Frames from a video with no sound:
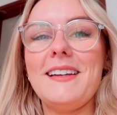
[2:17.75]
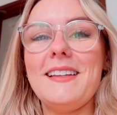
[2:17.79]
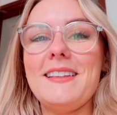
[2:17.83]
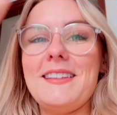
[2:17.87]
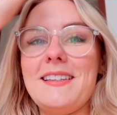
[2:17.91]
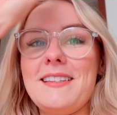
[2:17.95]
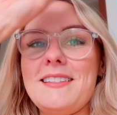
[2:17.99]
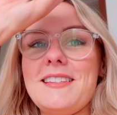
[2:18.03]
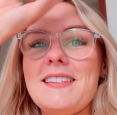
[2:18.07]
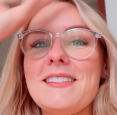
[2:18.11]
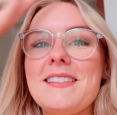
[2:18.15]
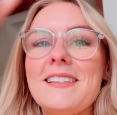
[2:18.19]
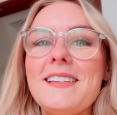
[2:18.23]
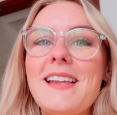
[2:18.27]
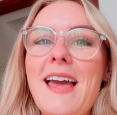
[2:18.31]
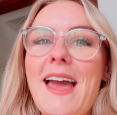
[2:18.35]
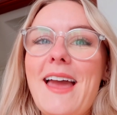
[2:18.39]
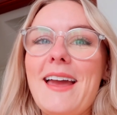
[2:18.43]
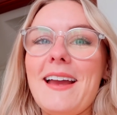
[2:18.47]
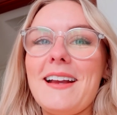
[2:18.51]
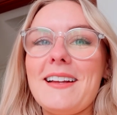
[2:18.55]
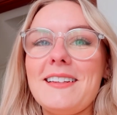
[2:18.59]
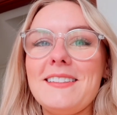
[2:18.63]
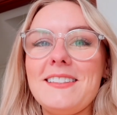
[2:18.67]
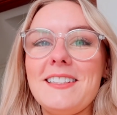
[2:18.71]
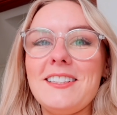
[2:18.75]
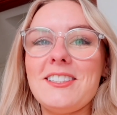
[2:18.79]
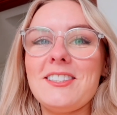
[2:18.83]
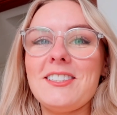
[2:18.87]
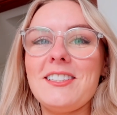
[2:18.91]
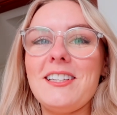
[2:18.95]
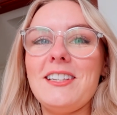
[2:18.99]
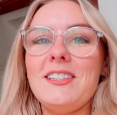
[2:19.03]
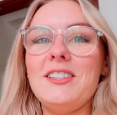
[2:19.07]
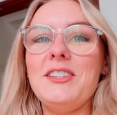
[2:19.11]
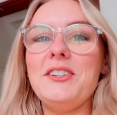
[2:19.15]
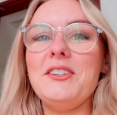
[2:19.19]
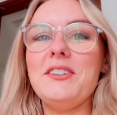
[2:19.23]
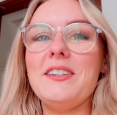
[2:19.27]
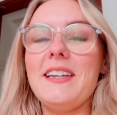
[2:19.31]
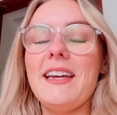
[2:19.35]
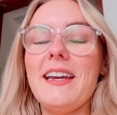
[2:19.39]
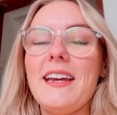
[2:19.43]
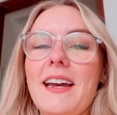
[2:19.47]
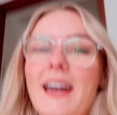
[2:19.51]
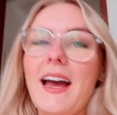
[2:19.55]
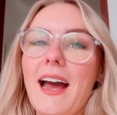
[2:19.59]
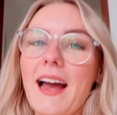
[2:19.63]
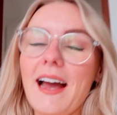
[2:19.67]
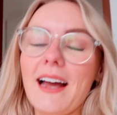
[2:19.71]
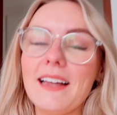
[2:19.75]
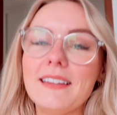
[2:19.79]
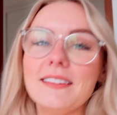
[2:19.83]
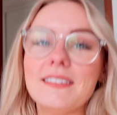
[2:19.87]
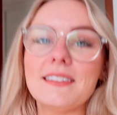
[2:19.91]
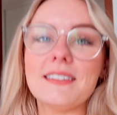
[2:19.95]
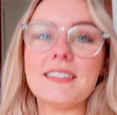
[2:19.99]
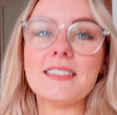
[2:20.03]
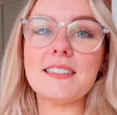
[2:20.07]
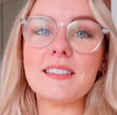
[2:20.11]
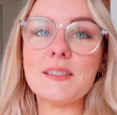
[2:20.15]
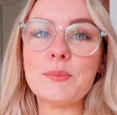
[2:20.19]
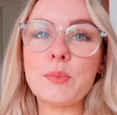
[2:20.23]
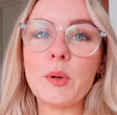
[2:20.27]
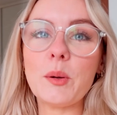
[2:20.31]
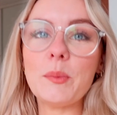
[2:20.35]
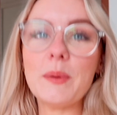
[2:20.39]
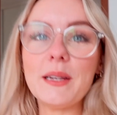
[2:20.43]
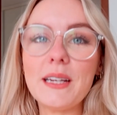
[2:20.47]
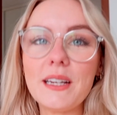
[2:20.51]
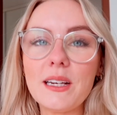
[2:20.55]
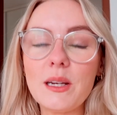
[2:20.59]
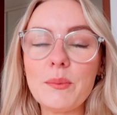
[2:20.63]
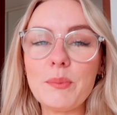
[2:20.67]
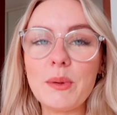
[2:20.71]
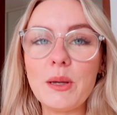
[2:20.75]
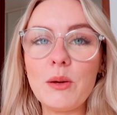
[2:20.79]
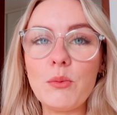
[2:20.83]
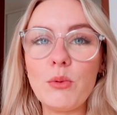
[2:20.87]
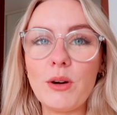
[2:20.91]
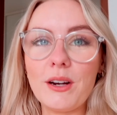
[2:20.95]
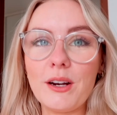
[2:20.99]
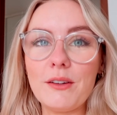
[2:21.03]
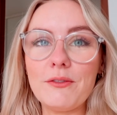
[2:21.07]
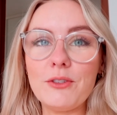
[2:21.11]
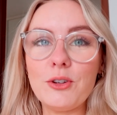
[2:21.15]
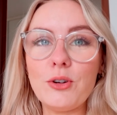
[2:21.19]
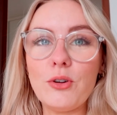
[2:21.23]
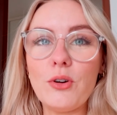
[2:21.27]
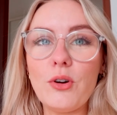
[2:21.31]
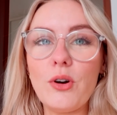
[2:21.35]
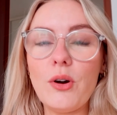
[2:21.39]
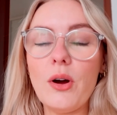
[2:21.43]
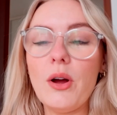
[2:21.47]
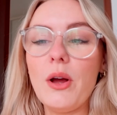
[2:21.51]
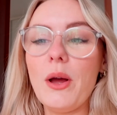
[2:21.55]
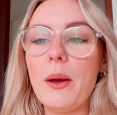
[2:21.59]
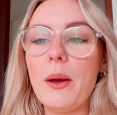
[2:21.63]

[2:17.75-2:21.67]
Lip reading: This is an air conditioning unit, and this is probably going to be one of your